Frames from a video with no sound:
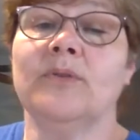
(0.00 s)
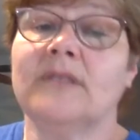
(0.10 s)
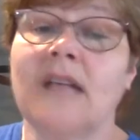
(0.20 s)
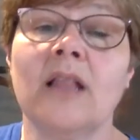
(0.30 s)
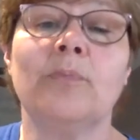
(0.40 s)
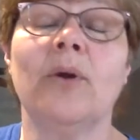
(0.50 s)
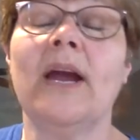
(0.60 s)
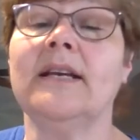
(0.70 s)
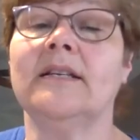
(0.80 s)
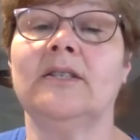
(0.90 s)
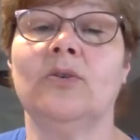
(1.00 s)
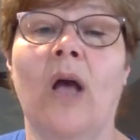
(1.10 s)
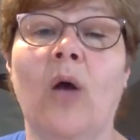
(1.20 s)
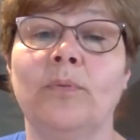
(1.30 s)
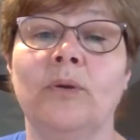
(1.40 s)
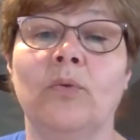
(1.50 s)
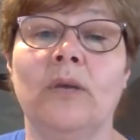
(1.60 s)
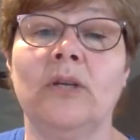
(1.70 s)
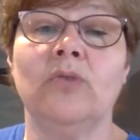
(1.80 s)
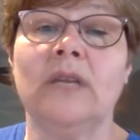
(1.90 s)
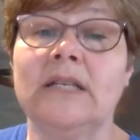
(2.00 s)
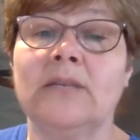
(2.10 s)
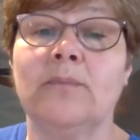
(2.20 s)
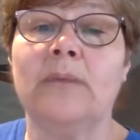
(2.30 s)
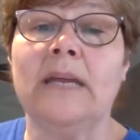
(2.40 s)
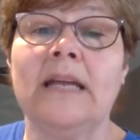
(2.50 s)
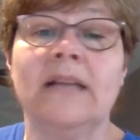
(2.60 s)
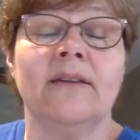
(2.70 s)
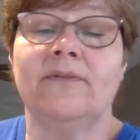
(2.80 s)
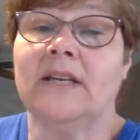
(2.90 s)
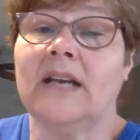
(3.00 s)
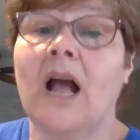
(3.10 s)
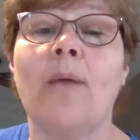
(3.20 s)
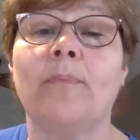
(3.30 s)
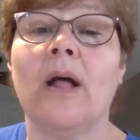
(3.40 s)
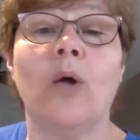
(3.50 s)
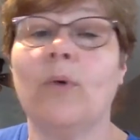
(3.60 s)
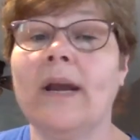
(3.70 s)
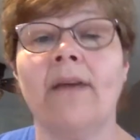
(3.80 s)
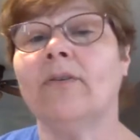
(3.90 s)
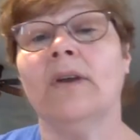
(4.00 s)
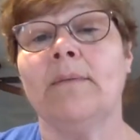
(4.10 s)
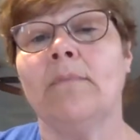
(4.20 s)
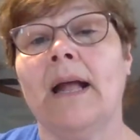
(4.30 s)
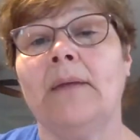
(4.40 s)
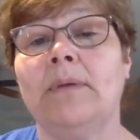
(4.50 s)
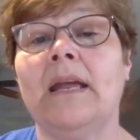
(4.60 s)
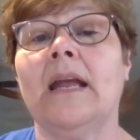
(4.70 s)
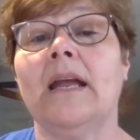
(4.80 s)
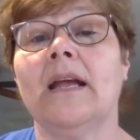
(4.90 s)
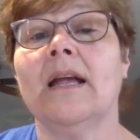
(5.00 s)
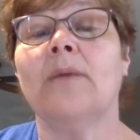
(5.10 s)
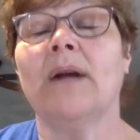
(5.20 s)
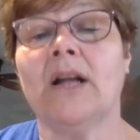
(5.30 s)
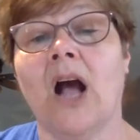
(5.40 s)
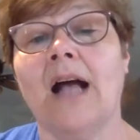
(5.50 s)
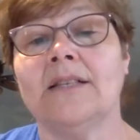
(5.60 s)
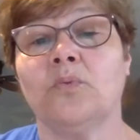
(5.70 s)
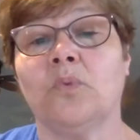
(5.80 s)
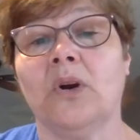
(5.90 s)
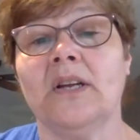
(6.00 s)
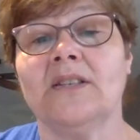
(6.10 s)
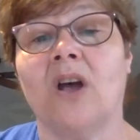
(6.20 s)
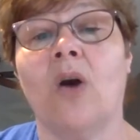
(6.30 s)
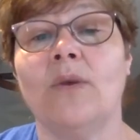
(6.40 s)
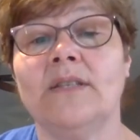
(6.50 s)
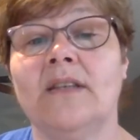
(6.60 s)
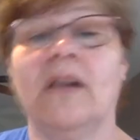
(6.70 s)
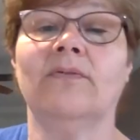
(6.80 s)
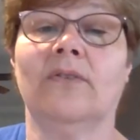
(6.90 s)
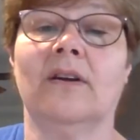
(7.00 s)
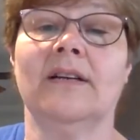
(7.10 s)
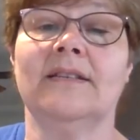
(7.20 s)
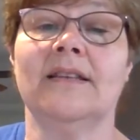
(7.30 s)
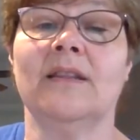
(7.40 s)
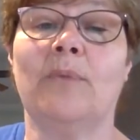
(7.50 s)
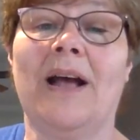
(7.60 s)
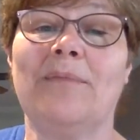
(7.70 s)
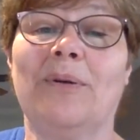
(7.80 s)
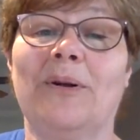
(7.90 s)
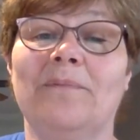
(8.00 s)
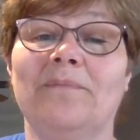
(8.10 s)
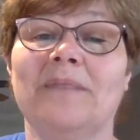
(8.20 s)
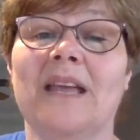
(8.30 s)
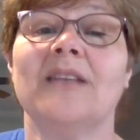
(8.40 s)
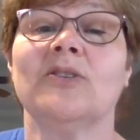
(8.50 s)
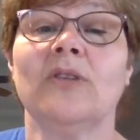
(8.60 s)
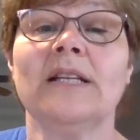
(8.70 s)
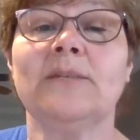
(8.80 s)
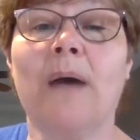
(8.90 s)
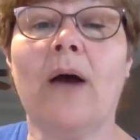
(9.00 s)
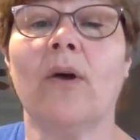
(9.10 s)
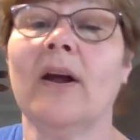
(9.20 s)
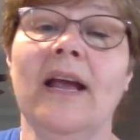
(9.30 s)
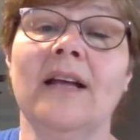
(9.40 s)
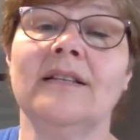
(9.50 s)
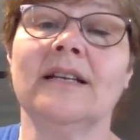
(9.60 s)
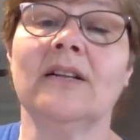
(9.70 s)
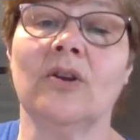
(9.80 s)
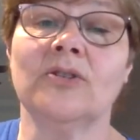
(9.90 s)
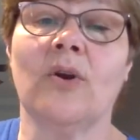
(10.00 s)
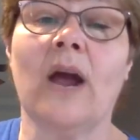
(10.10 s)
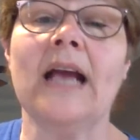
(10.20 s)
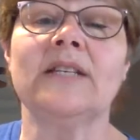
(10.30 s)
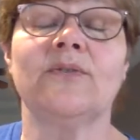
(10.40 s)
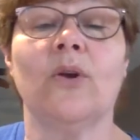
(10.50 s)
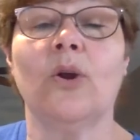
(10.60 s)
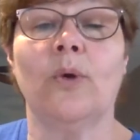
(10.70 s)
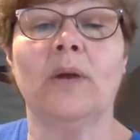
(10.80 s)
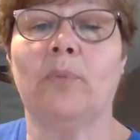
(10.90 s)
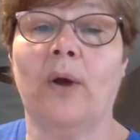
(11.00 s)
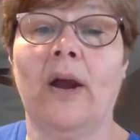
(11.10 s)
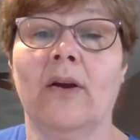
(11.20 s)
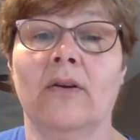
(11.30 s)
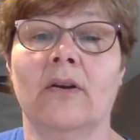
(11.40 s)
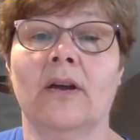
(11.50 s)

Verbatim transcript: you celebrate, to help you when you need to be lifted up, whatever it might be. But God's word is always there for us in the Bible. So let's bow our heads and close our eyes for a quick prayer.